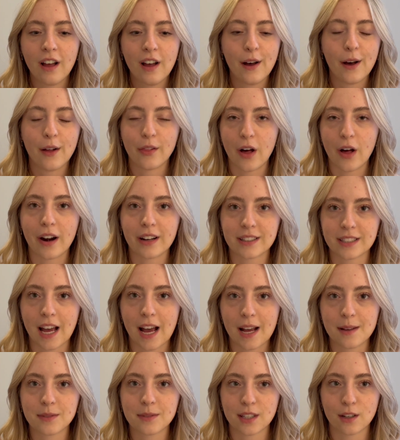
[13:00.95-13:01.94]
A lot of
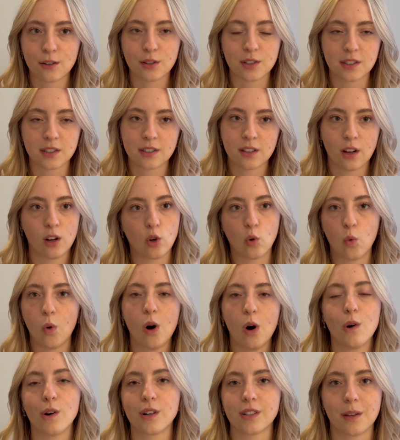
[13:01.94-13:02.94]
times there was a
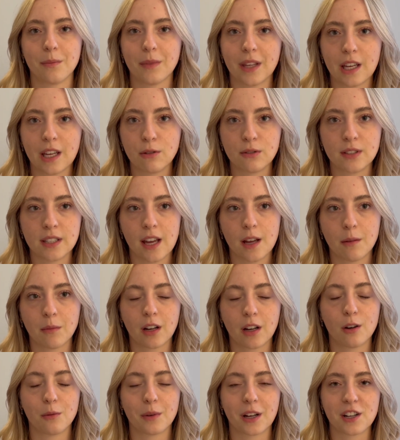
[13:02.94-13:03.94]
quote or something he would say, I'm
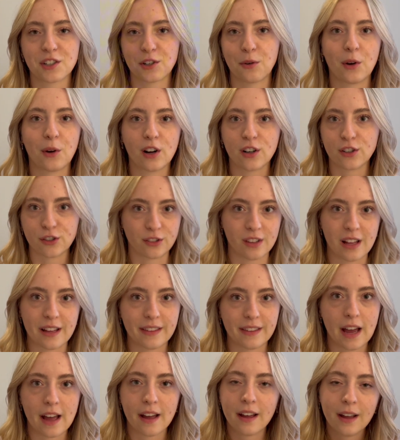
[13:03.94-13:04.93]
like, oh my gosh, I want to underline
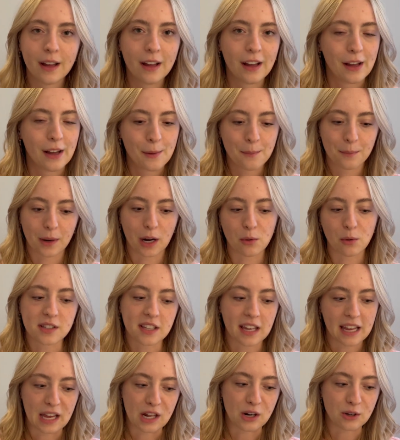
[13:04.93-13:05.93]
that, but I
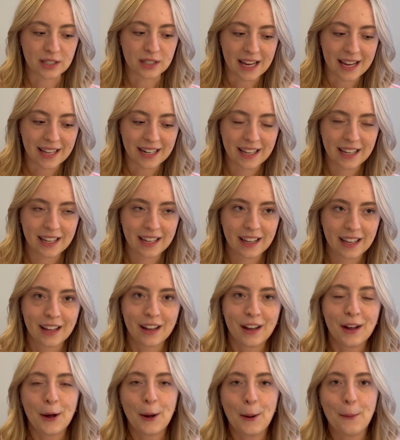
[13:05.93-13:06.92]
wasn't annotating.
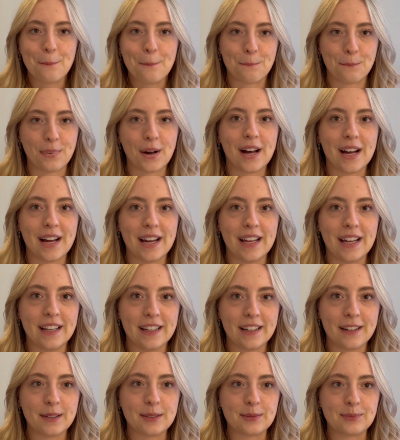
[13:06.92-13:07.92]
But
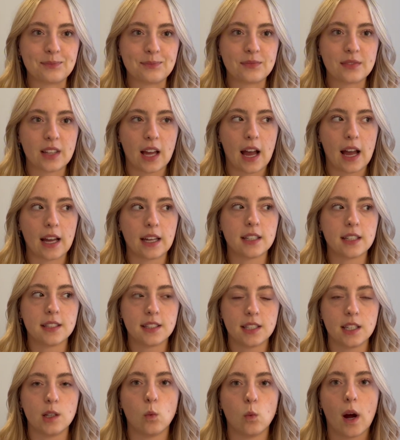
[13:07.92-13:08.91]
I can
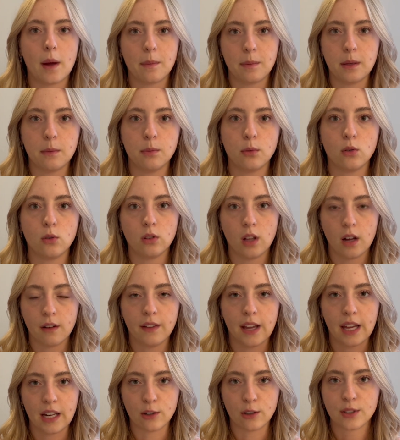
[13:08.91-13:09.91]
see why people love
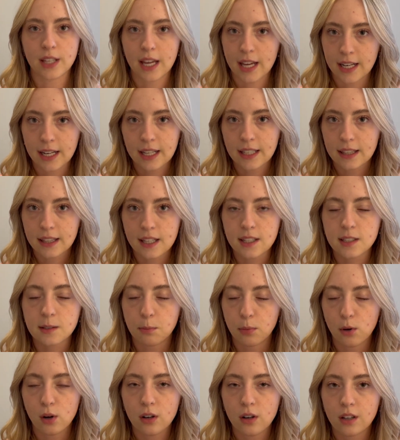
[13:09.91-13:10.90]
annotating this
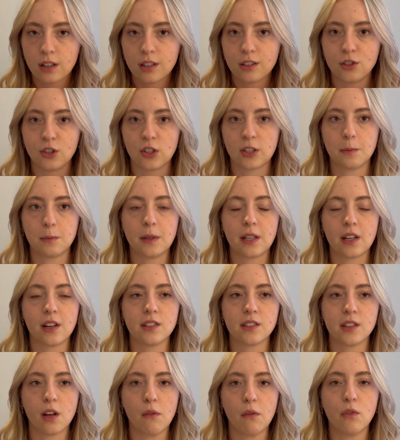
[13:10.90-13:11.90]
book just
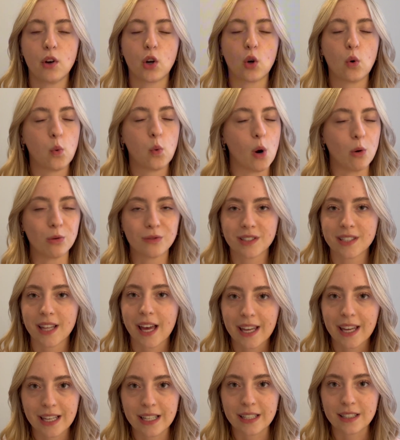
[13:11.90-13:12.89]
because of the quotes that
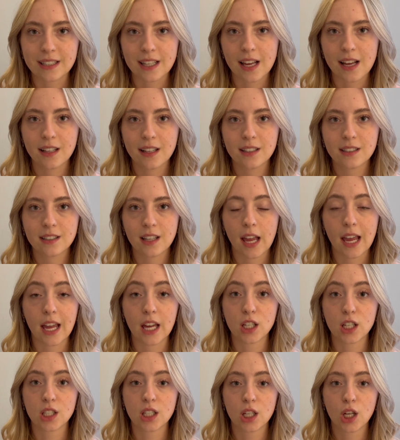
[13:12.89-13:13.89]
he says,
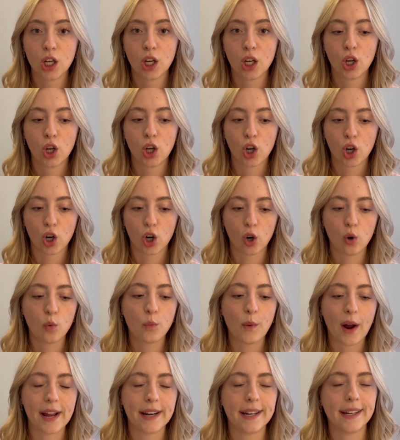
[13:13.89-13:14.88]
and her
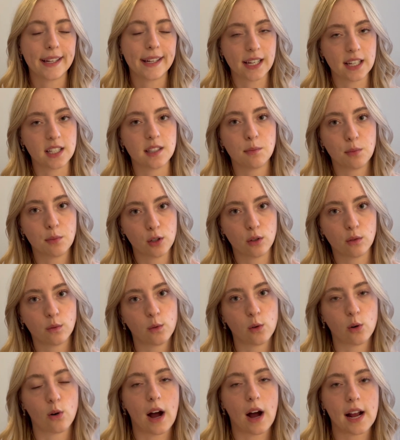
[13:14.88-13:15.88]
writing is
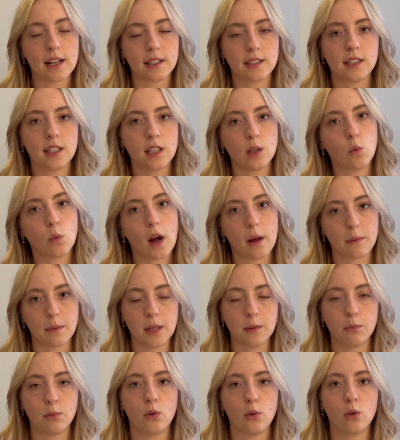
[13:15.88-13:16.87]
beautiful. I see why
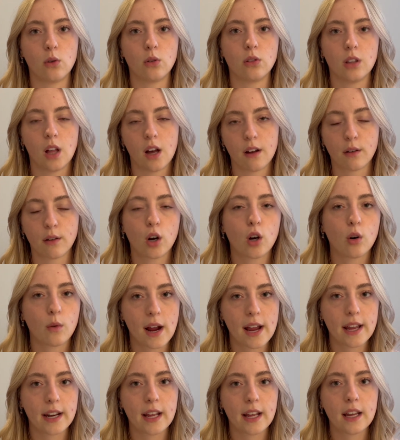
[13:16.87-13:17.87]
people love her
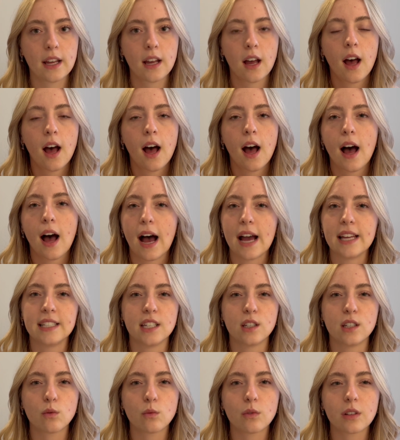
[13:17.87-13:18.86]
writing. I
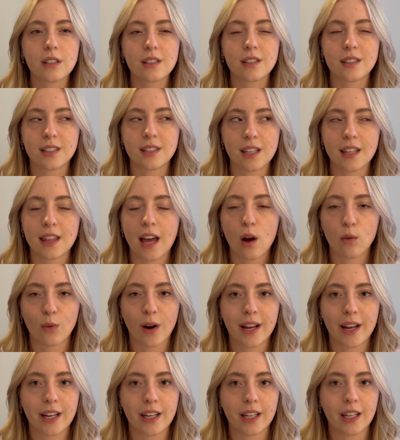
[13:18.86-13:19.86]
didn't really see that
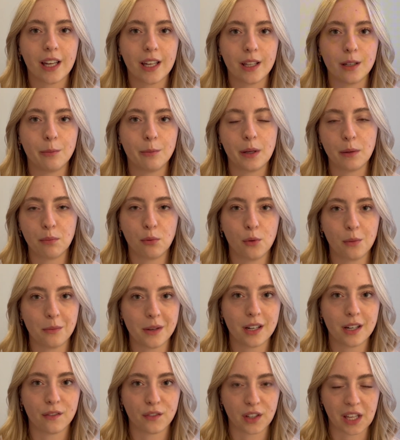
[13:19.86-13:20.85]
writing in People We
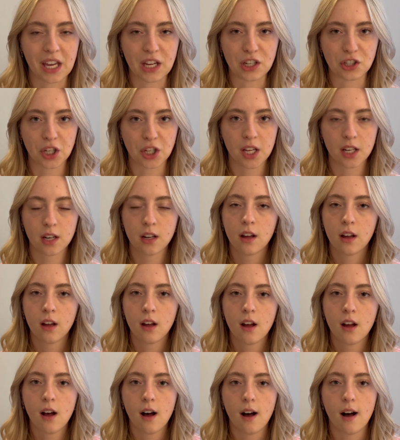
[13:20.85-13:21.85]
Meet on Vacation,
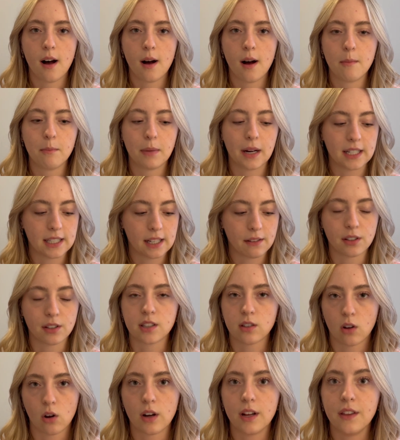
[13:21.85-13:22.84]
but I definitely
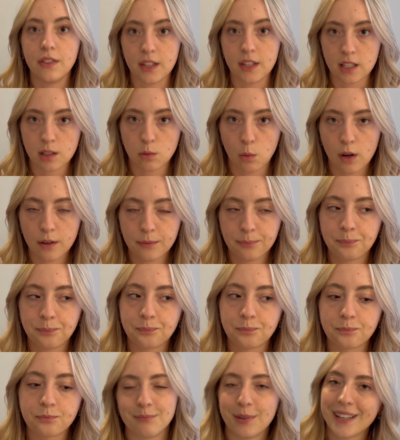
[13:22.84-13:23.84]
saw it in this one.
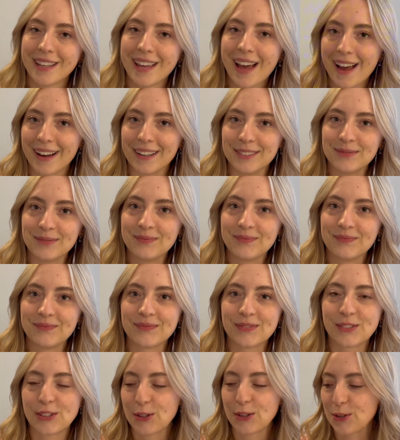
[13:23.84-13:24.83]
But yeah,
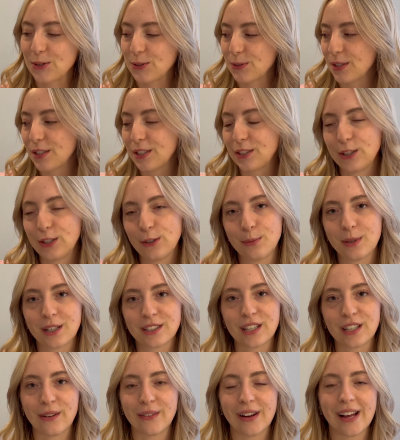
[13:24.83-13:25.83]
so those are the 2 books
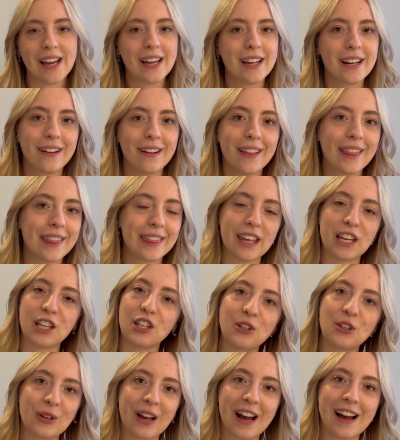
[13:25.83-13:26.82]
I read. Thank
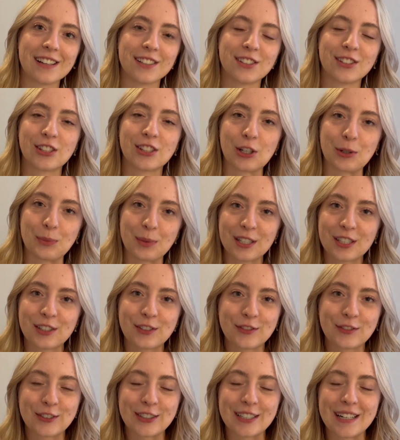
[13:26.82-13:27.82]
you guys so much
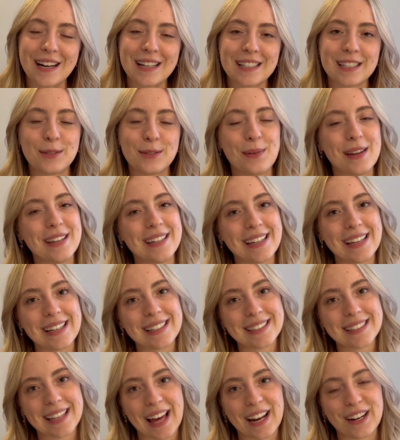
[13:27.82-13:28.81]
for spending a
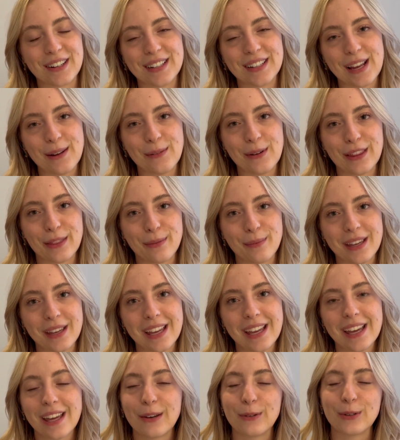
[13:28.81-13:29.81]
Saturday with
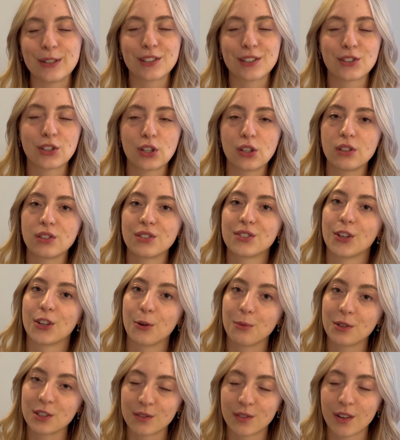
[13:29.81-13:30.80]
me. It was so
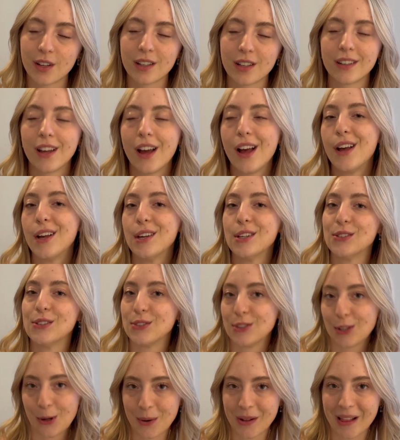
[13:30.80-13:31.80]
much fun,
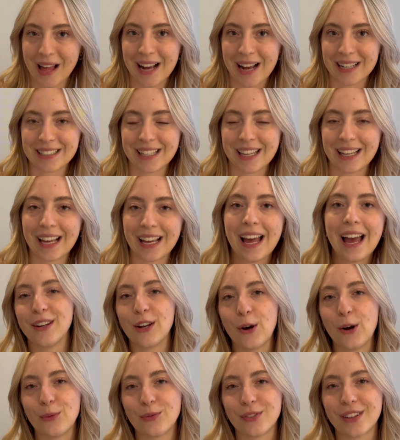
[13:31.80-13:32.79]
so relaxing, and
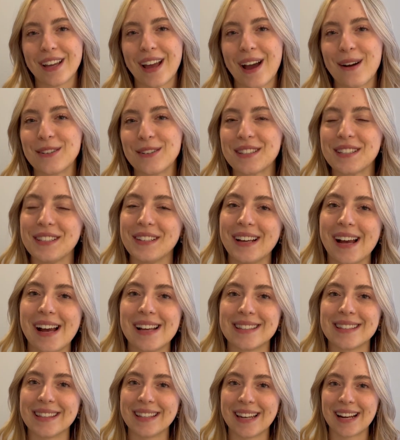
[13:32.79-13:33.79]
hopefully I will see you
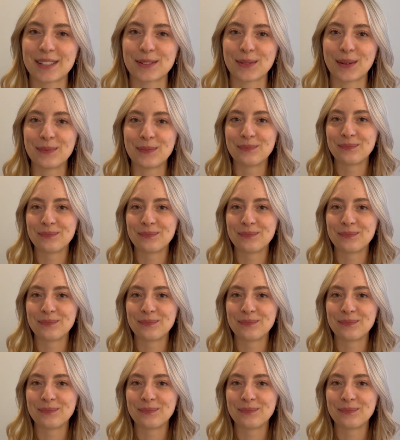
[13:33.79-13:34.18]
guys in the next one.